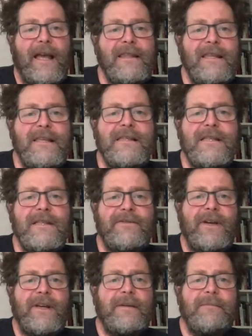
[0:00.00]
And this is
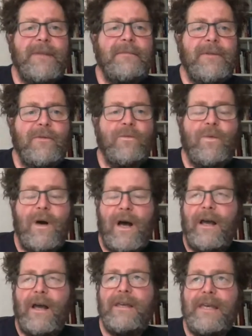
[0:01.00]
very maybe
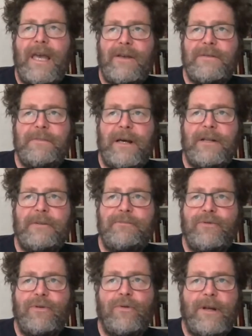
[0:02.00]
why Kaospilot
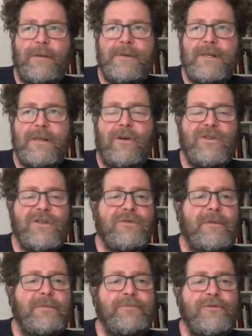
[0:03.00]
programs are
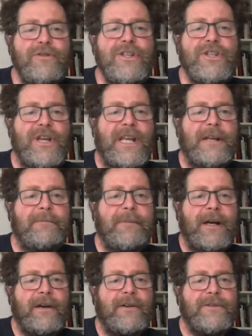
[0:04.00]
so appreciated
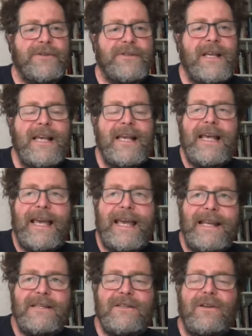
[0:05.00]
by others.
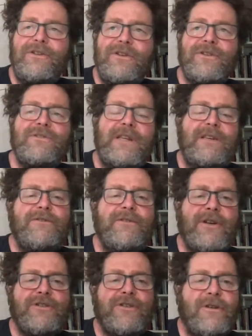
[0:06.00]
It is not just the
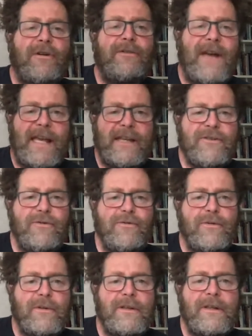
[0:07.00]
introduction of a
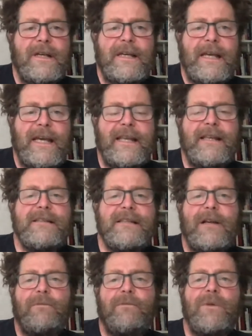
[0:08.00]
tool, it
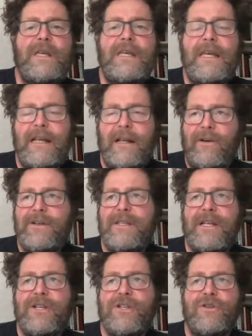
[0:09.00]
is that we in our
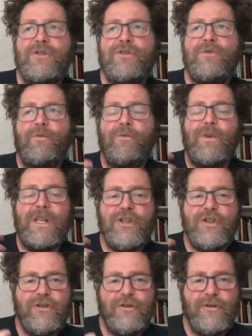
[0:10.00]
sessions we
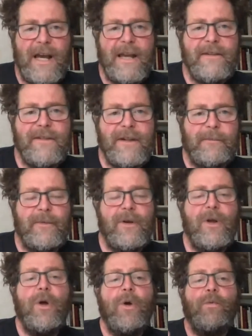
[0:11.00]
try them,
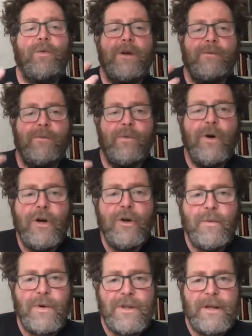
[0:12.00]
we
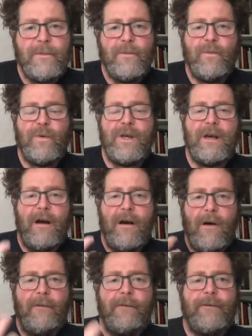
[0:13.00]
work with them, we
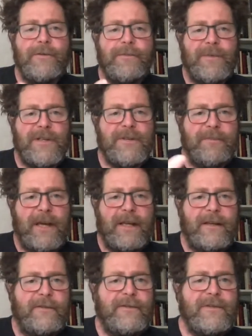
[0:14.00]
offer
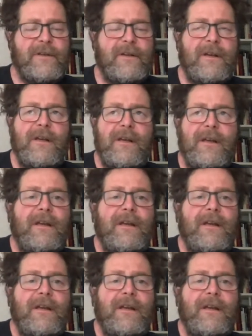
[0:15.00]
perspectives.